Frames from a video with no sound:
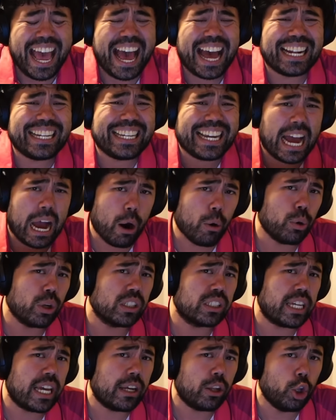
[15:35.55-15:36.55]
And now we're going
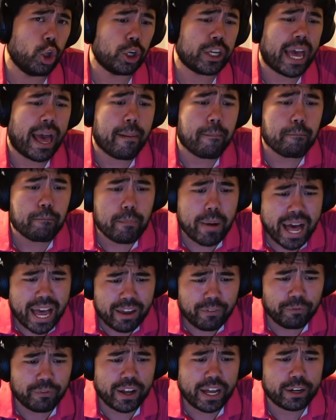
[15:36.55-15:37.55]
to take a look at
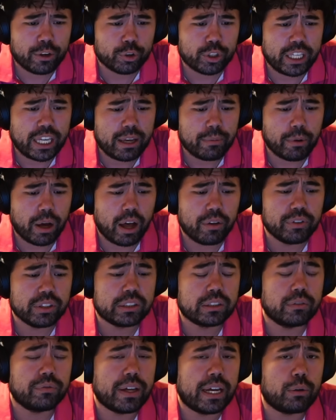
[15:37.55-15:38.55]
my final game of
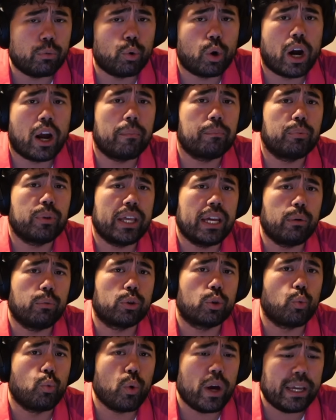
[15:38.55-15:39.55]
this event, where I'm playing with
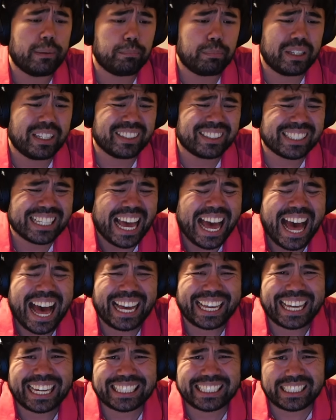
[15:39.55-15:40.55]
the white pieces
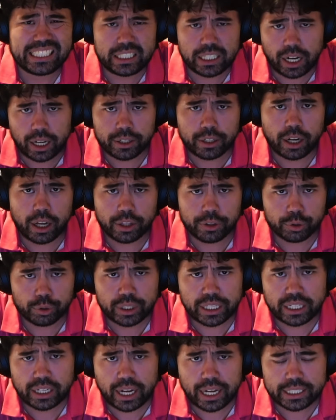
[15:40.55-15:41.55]
against none other
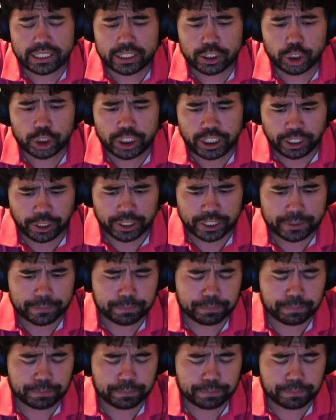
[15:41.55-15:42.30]
than Anish Giri.